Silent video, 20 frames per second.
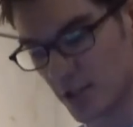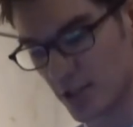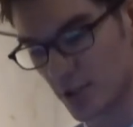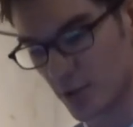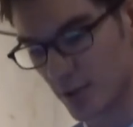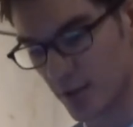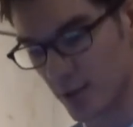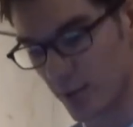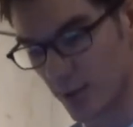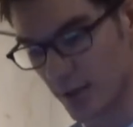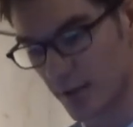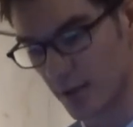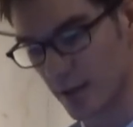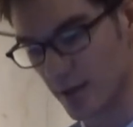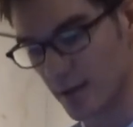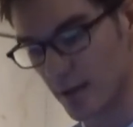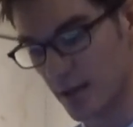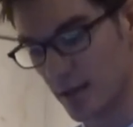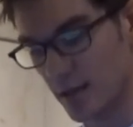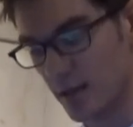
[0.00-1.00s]
her story with
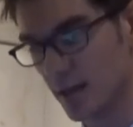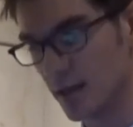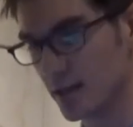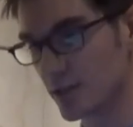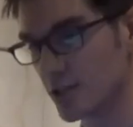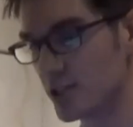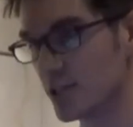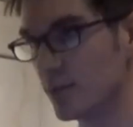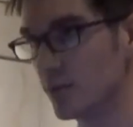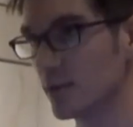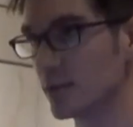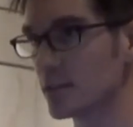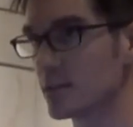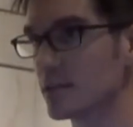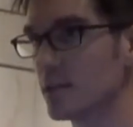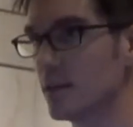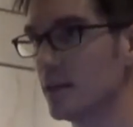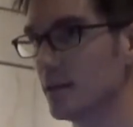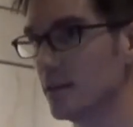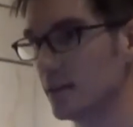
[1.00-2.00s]
her. She
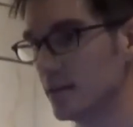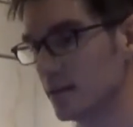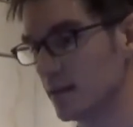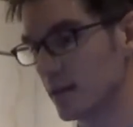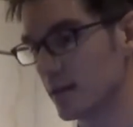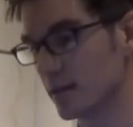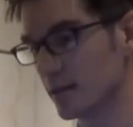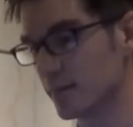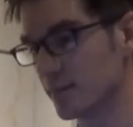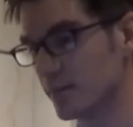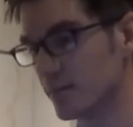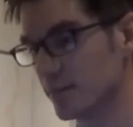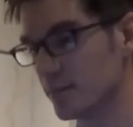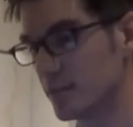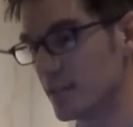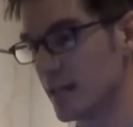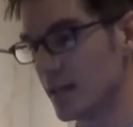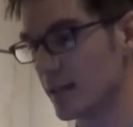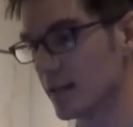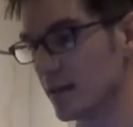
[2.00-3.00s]
was
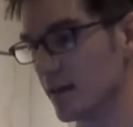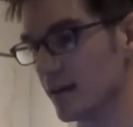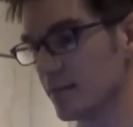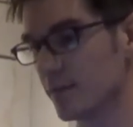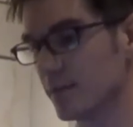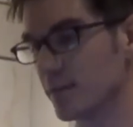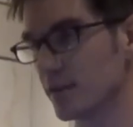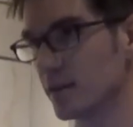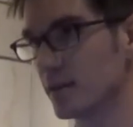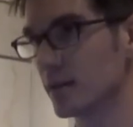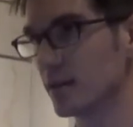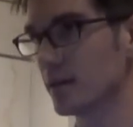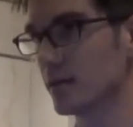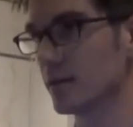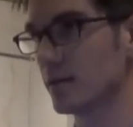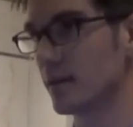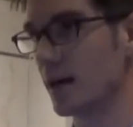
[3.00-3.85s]
taken off of her